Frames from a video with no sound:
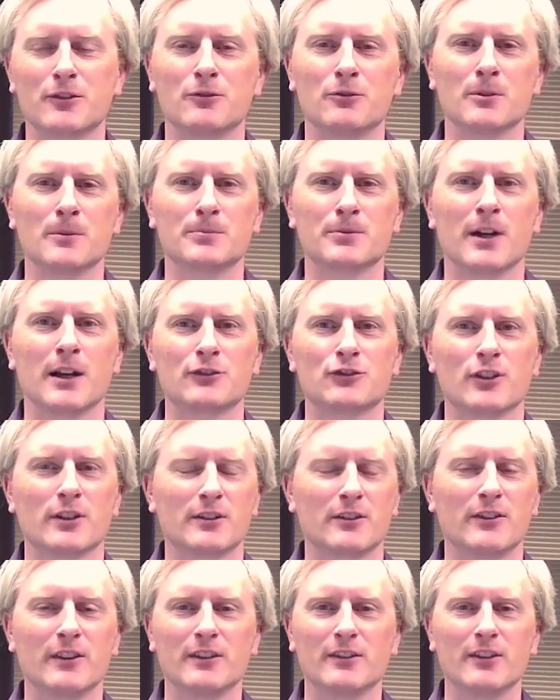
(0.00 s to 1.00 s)
to a
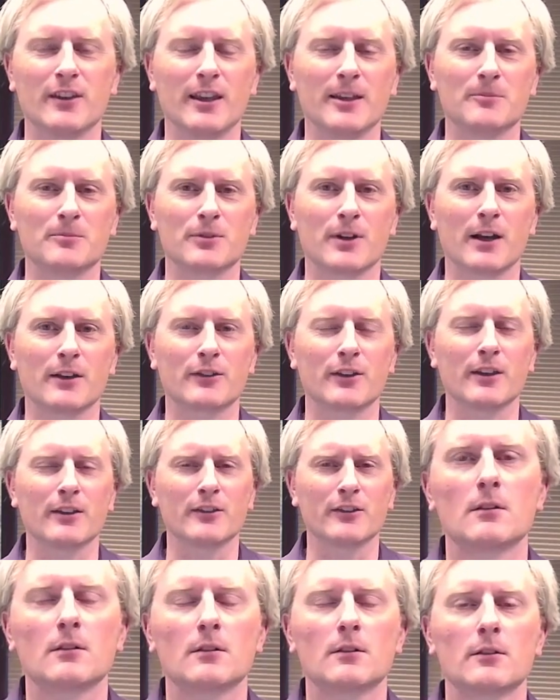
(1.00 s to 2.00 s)
project that's in
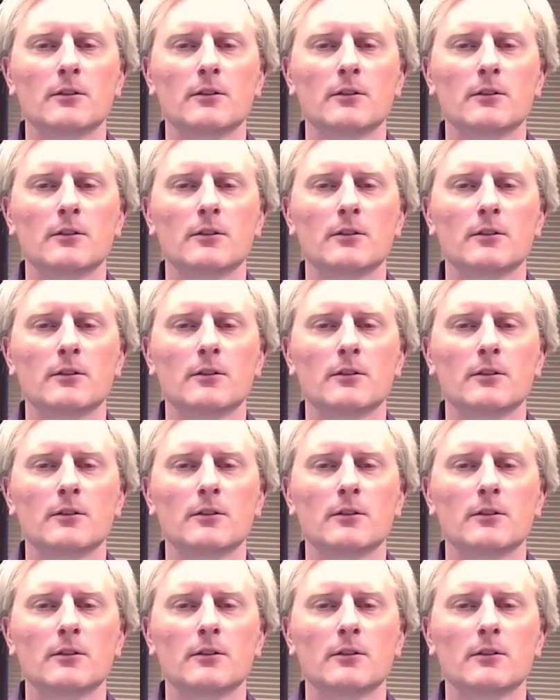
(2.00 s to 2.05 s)
process.